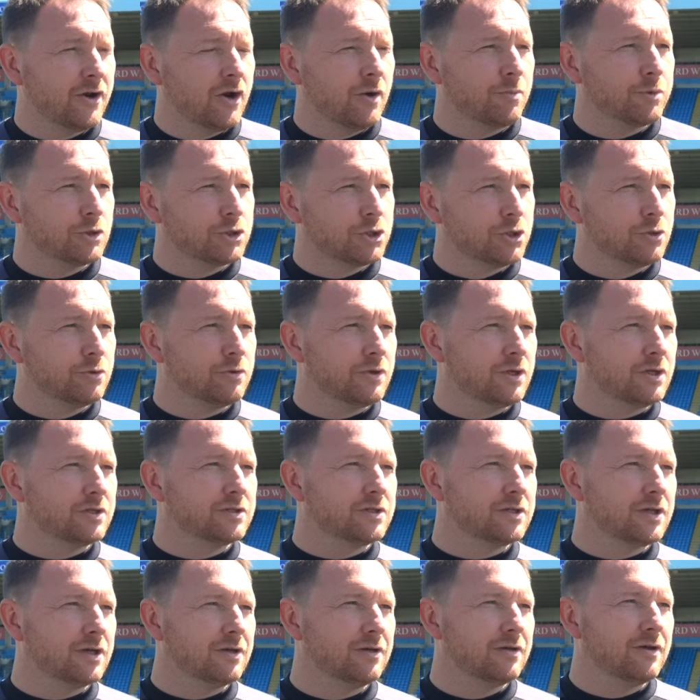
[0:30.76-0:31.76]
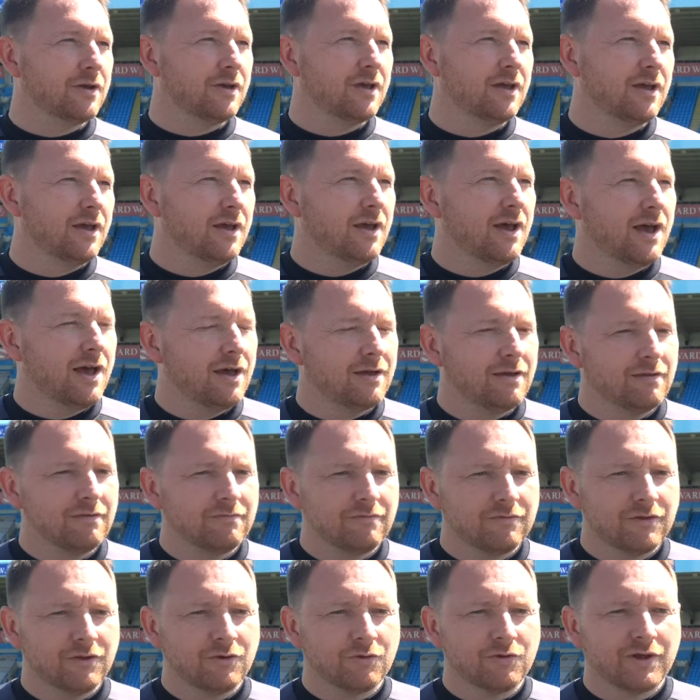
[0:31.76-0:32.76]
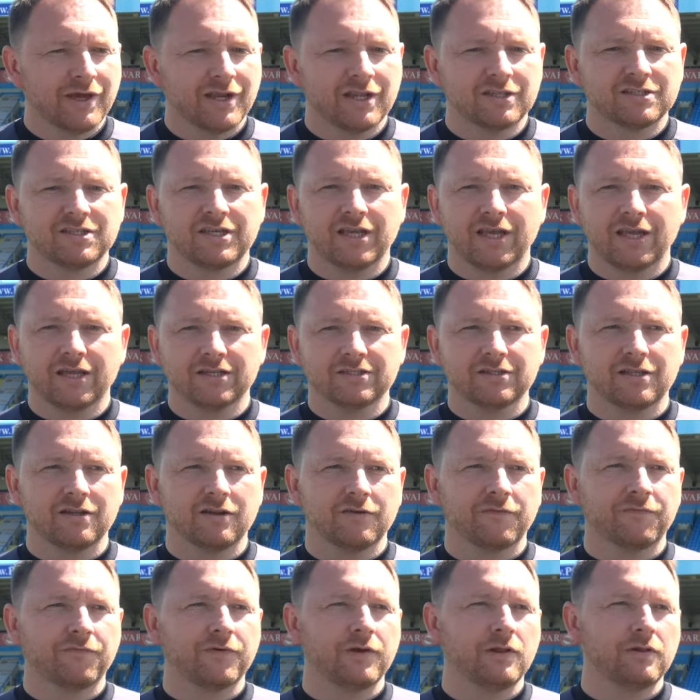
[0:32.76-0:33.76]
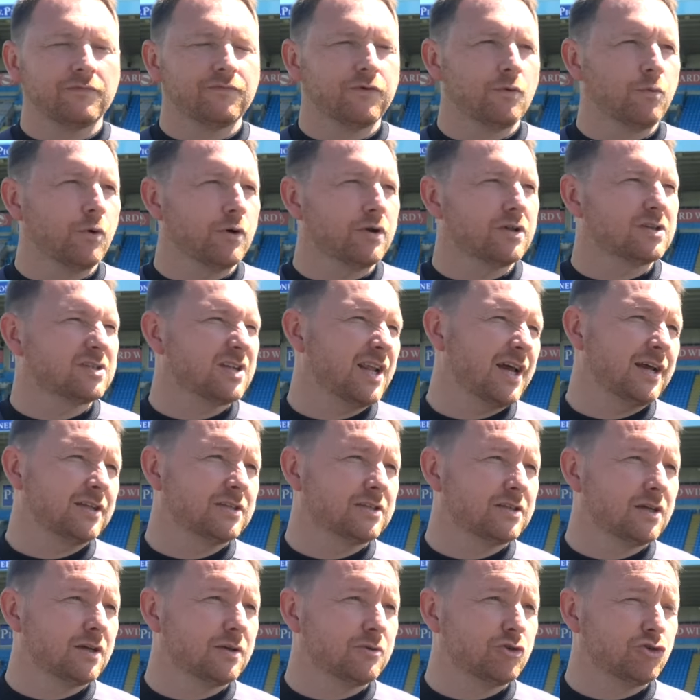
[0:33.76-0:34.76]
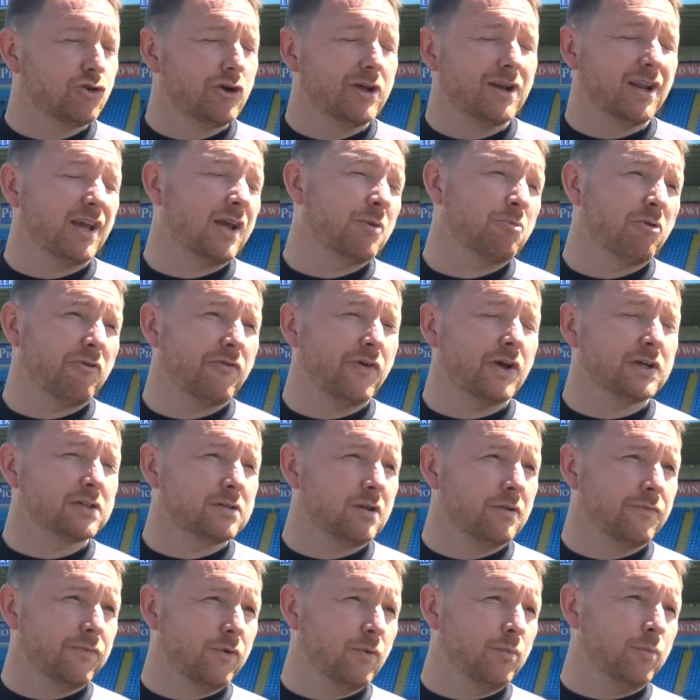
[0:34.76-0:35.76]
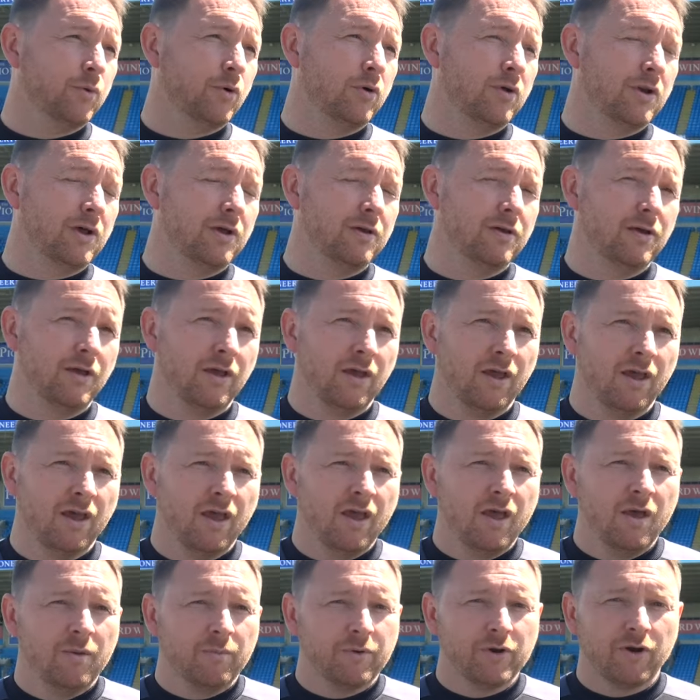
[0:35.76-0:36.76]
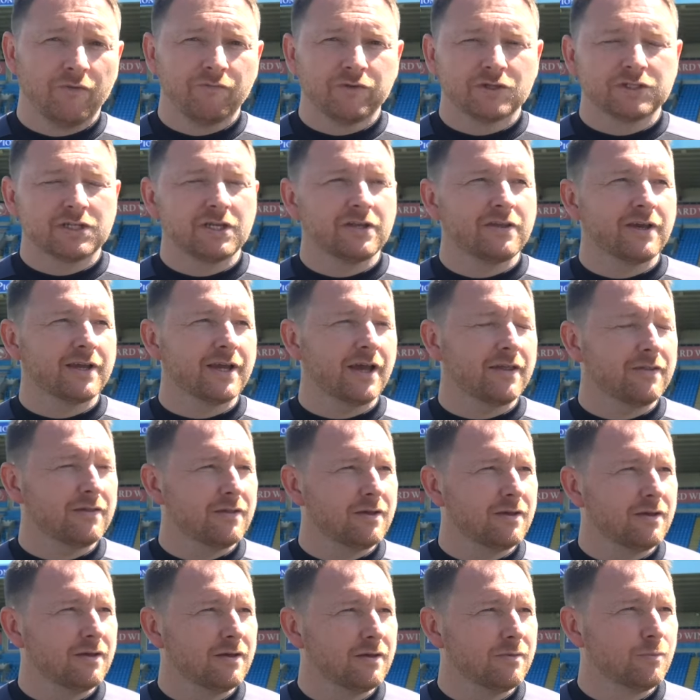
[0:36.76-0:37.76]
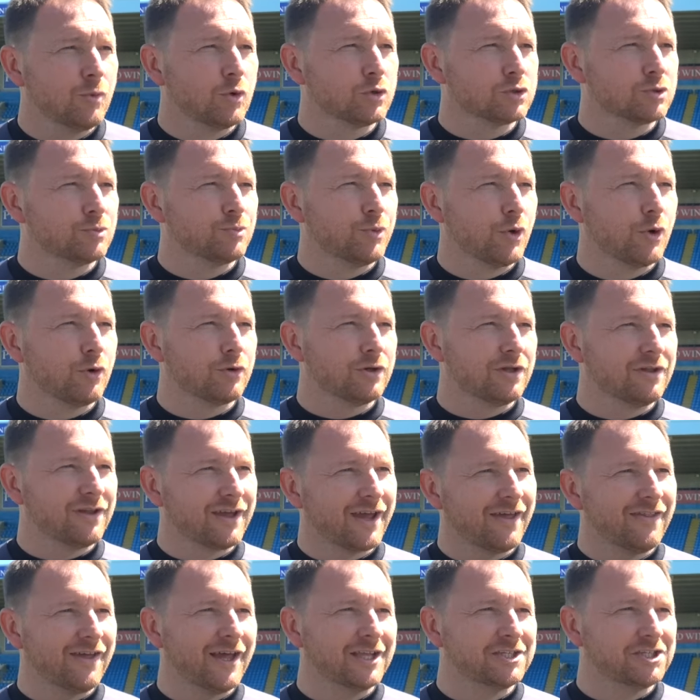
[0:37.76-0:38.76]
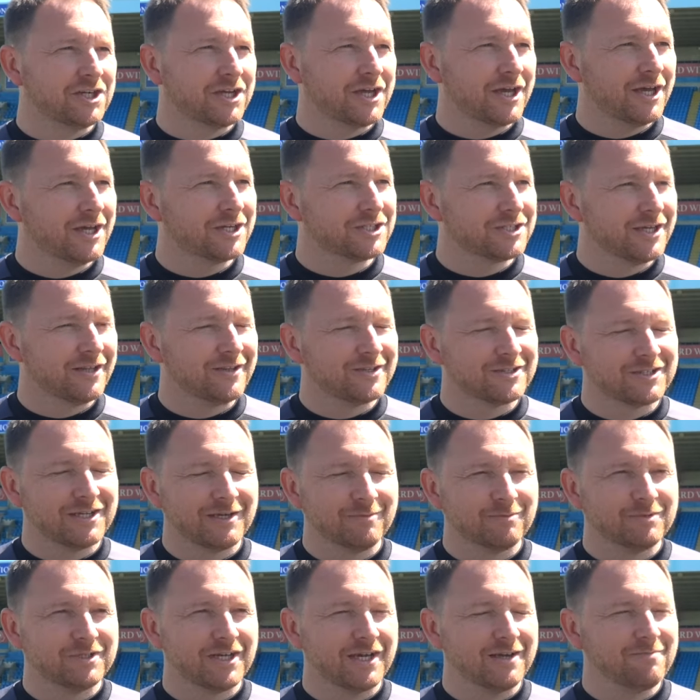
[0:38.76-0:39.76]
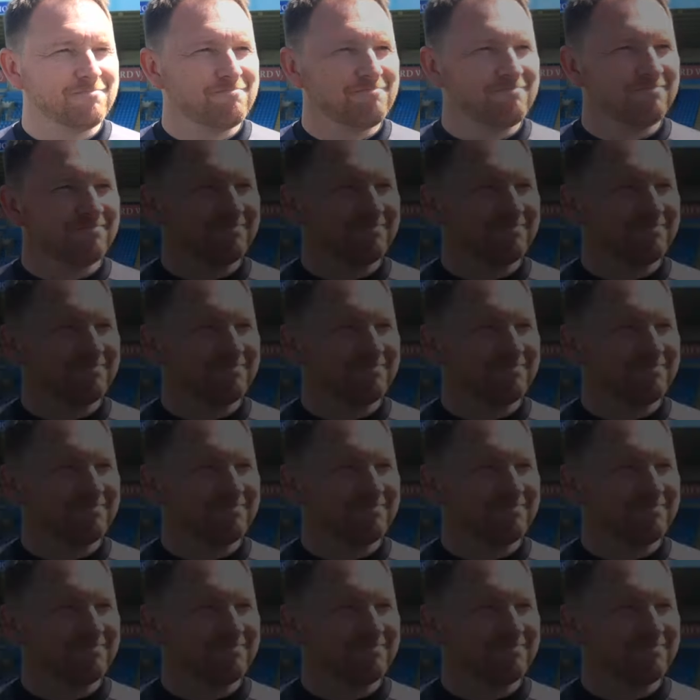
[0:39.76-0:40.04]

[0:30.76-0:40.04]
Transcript: an opportunity to, you know, get a taste and a feel for what it's like to train like a professional footballer. But obviously, they get the most importantly, they get the education at the same time.